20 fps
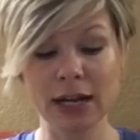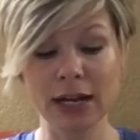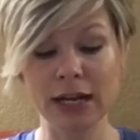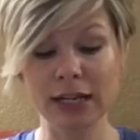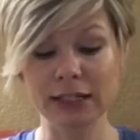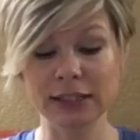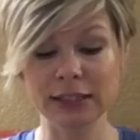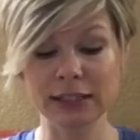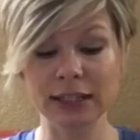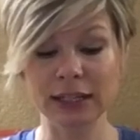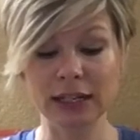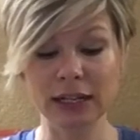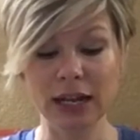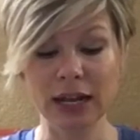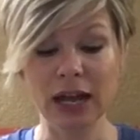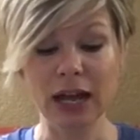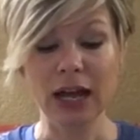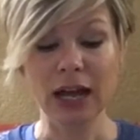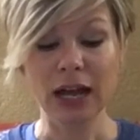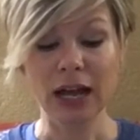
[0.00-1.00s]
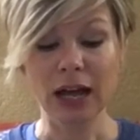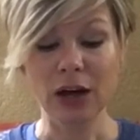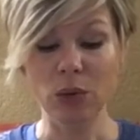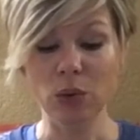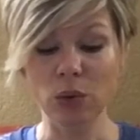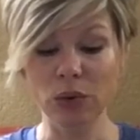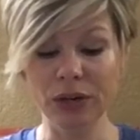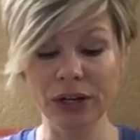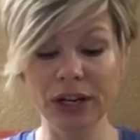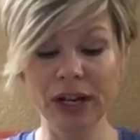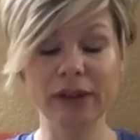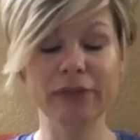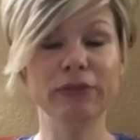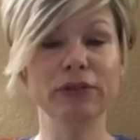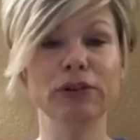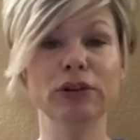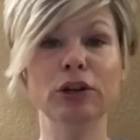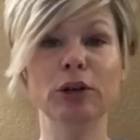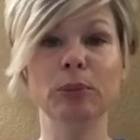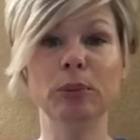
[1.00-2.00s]
He said, I will
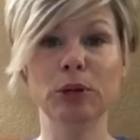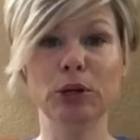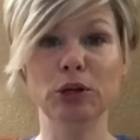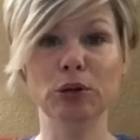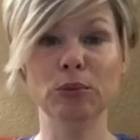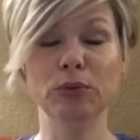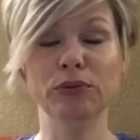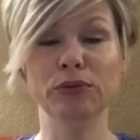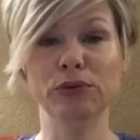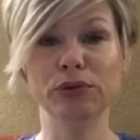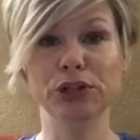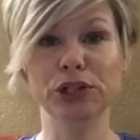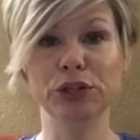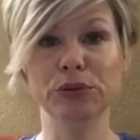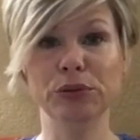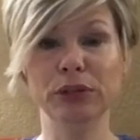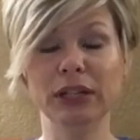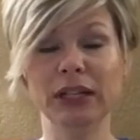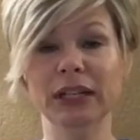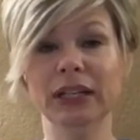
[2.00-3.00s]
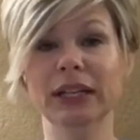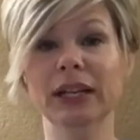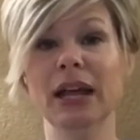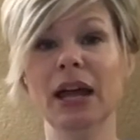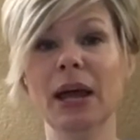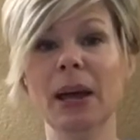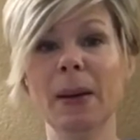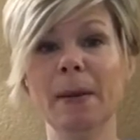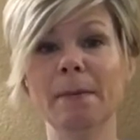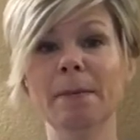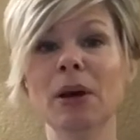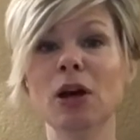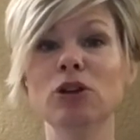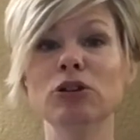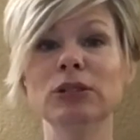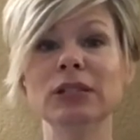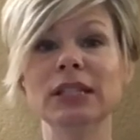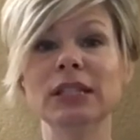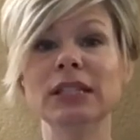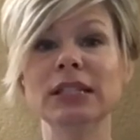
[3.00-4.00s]
never appear before you again.
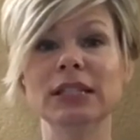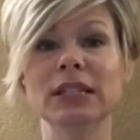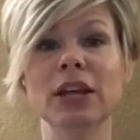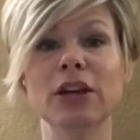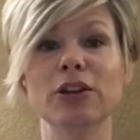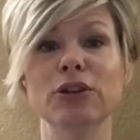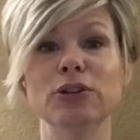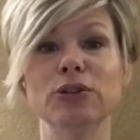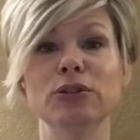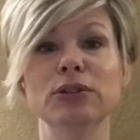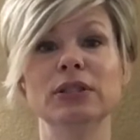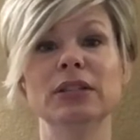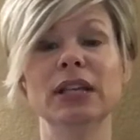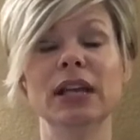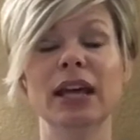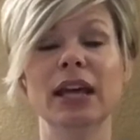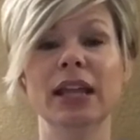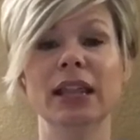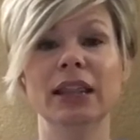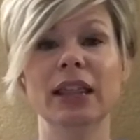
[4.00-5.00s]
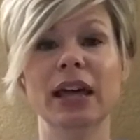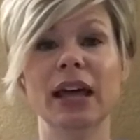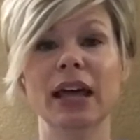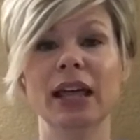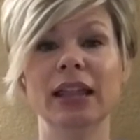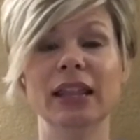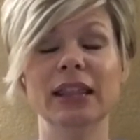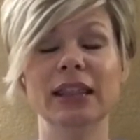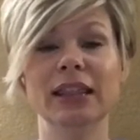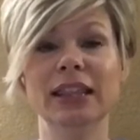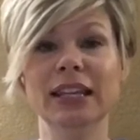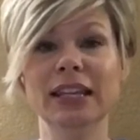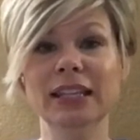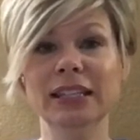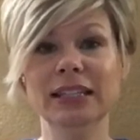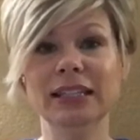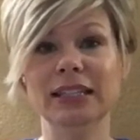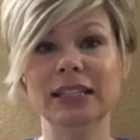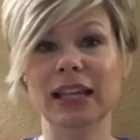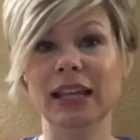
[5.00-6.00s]
Moses knows that
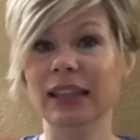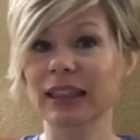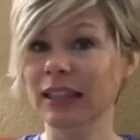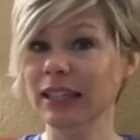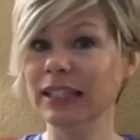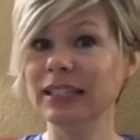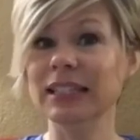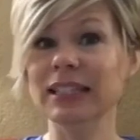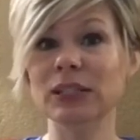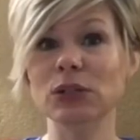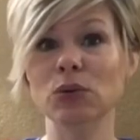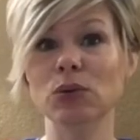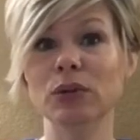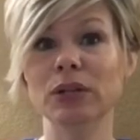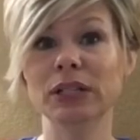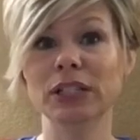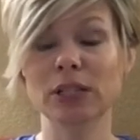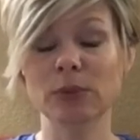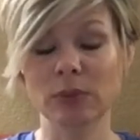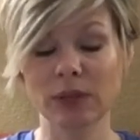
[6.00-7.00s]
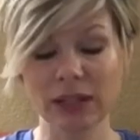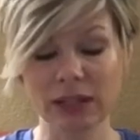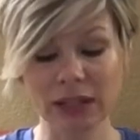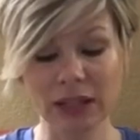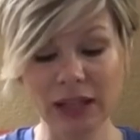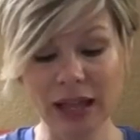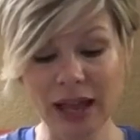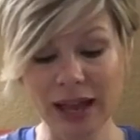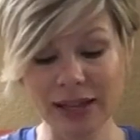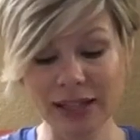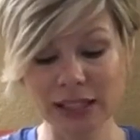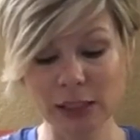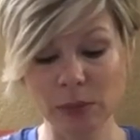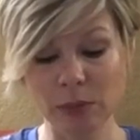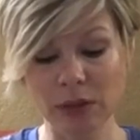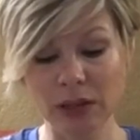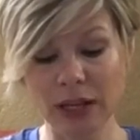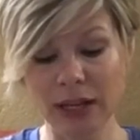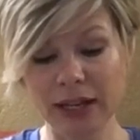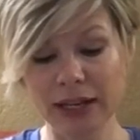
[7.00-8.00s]
this is going to be the last
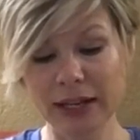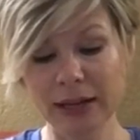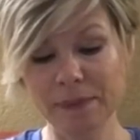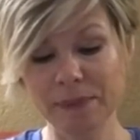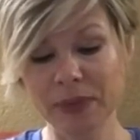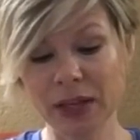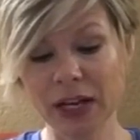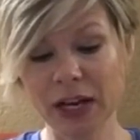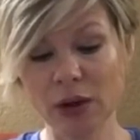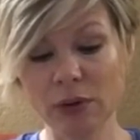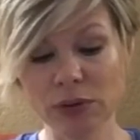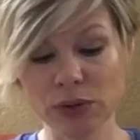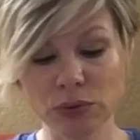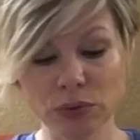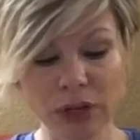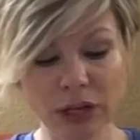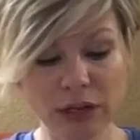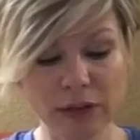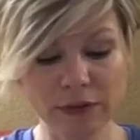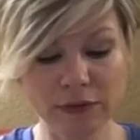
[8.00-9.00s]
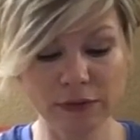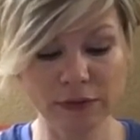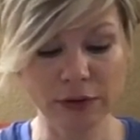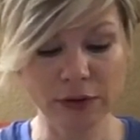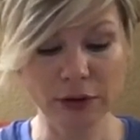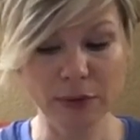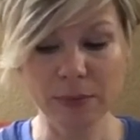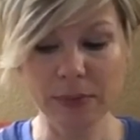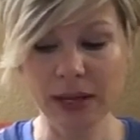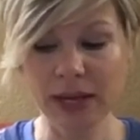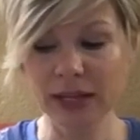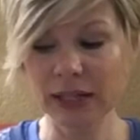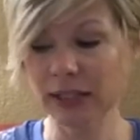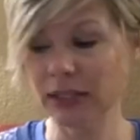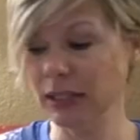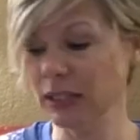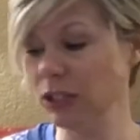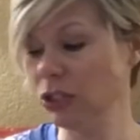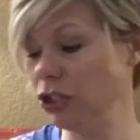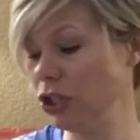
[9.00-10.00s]
plague. And I was reading from
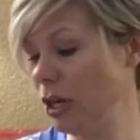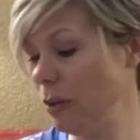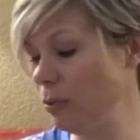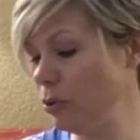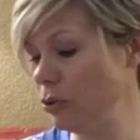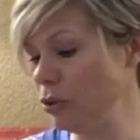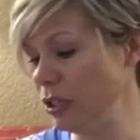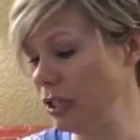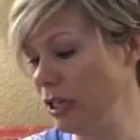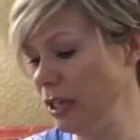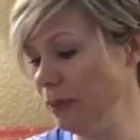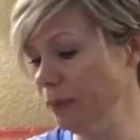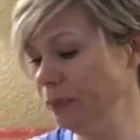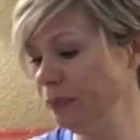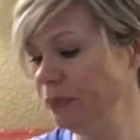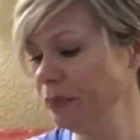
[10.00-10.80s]
Exodus chapter 10.